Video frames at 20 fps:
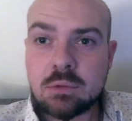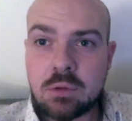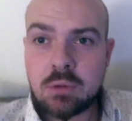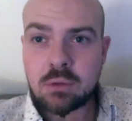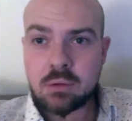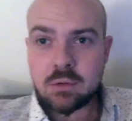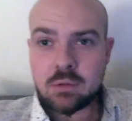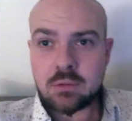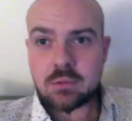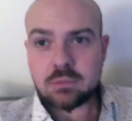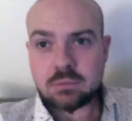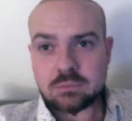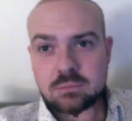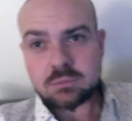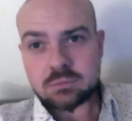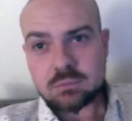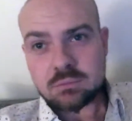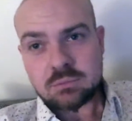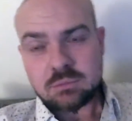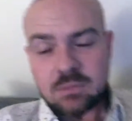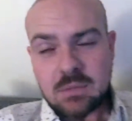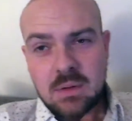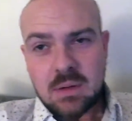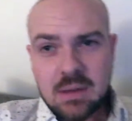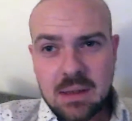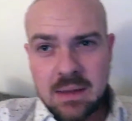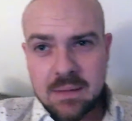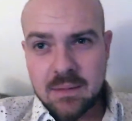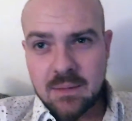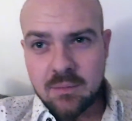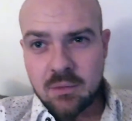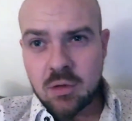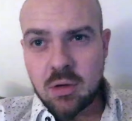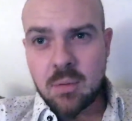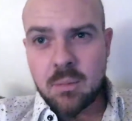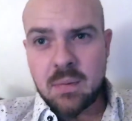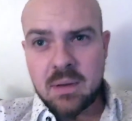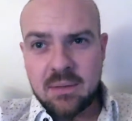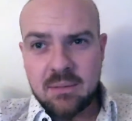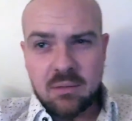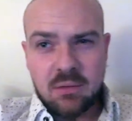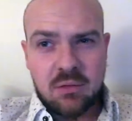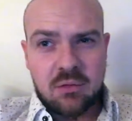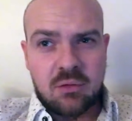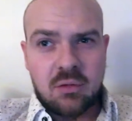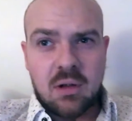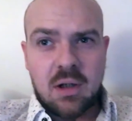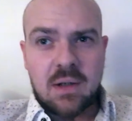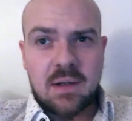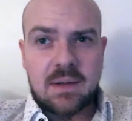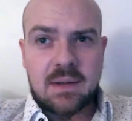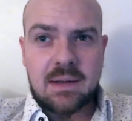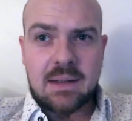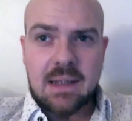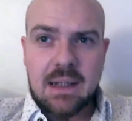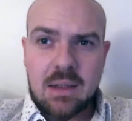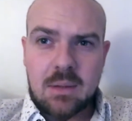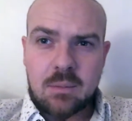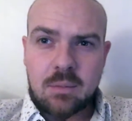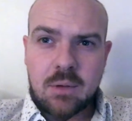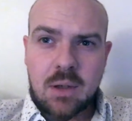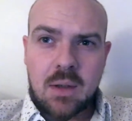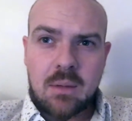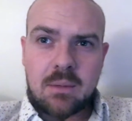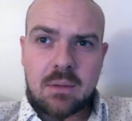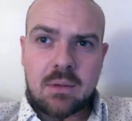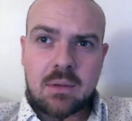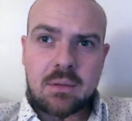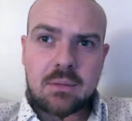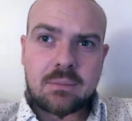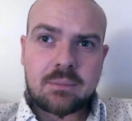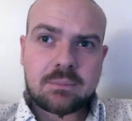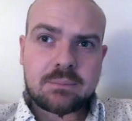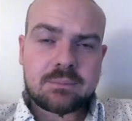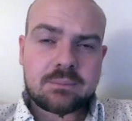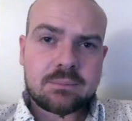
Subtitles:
oil, as I've got a bit of a dry scalp going on.